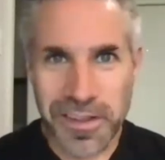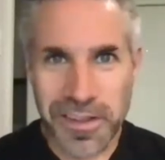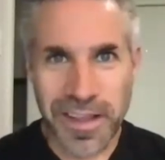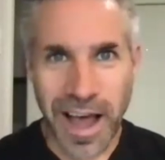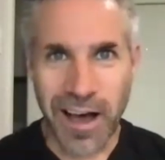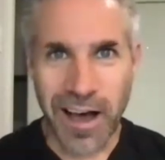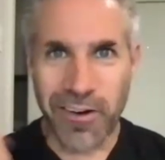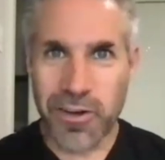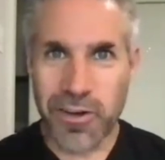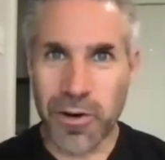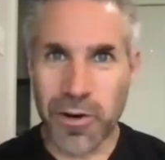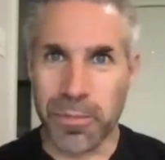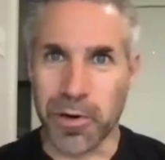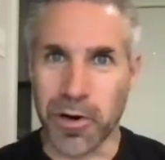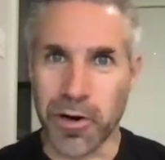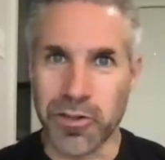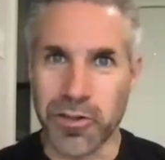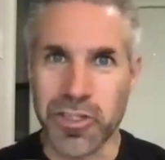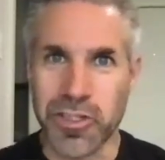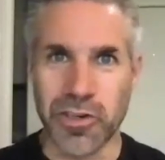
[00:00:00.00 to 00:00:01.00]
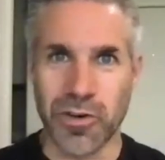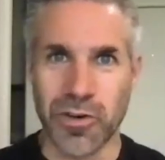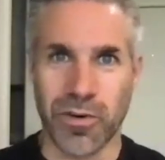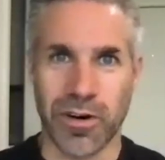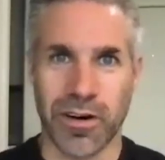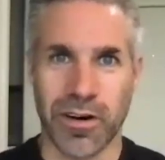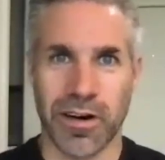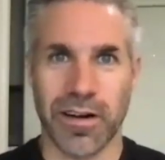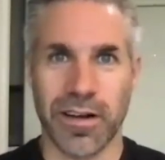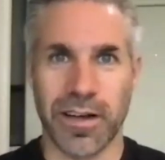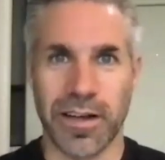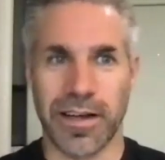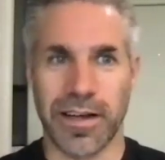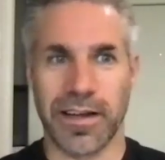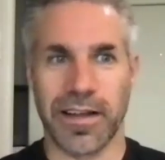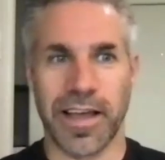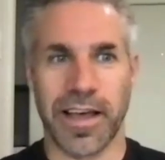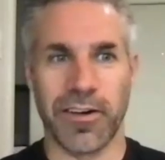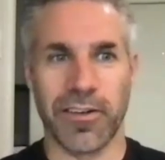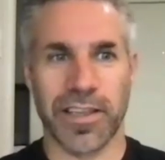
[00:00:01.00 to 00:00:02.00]
approach your
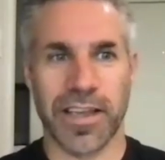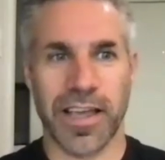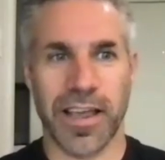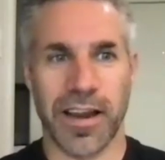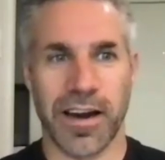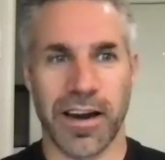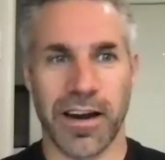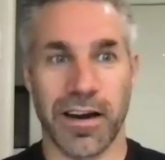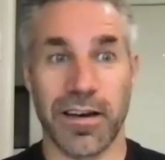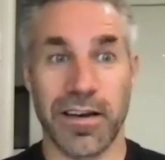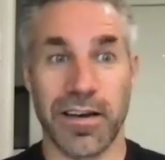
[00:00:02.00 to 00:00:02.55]
healthcare